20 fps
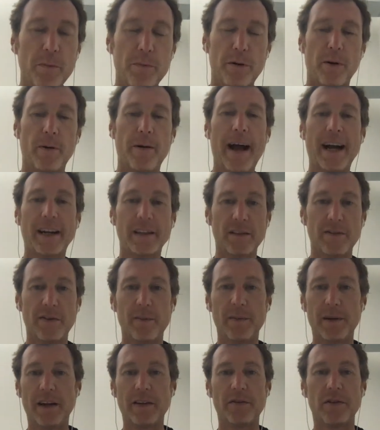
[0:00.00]
proactive
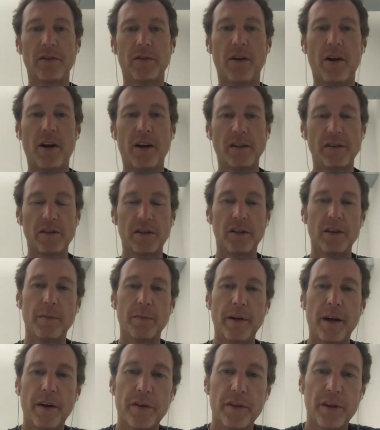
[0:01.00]
about their
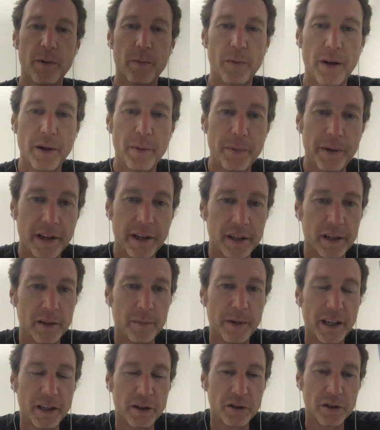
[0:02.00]
long-term health and well-being
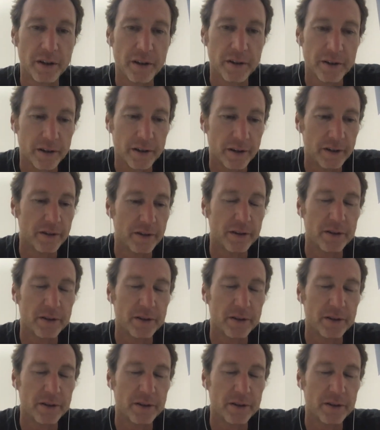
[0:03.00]
and make sure they're